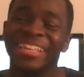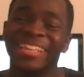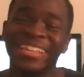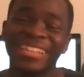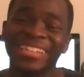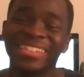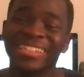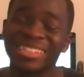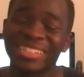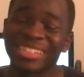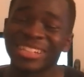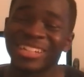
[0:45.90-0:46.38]

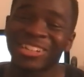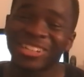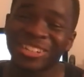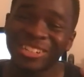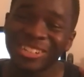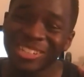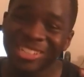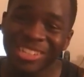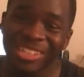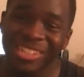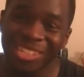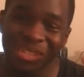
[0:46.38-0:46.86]
This is like
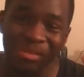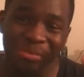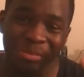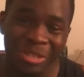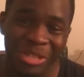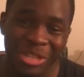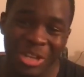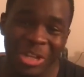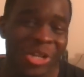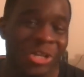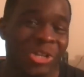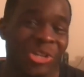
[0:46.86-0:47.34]
this is some
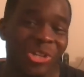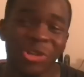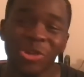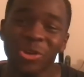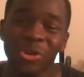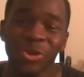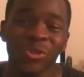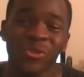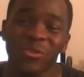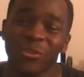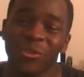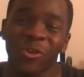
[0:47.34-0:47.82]
good
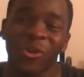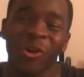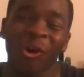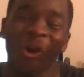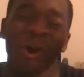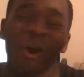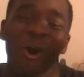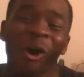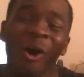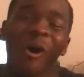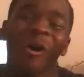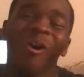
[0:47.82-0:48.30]
news for
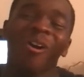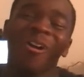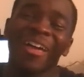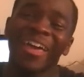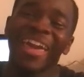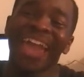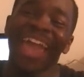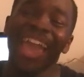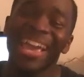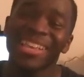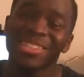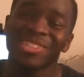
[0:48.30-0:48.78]
all
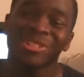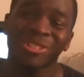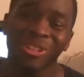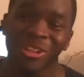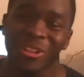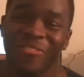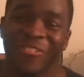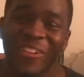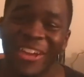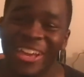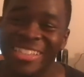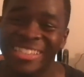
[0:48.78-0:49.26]
Ace
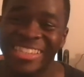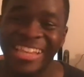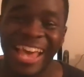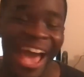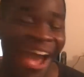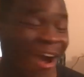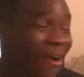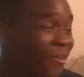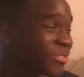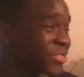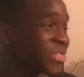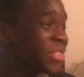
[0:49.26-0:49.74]
Attorney fans
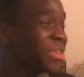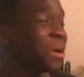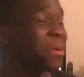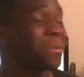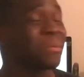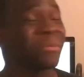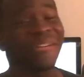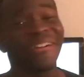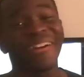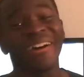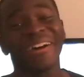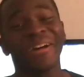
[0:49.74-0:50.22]
out there,
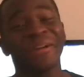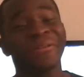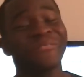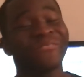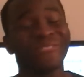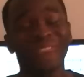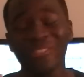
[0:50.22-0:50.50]
bro.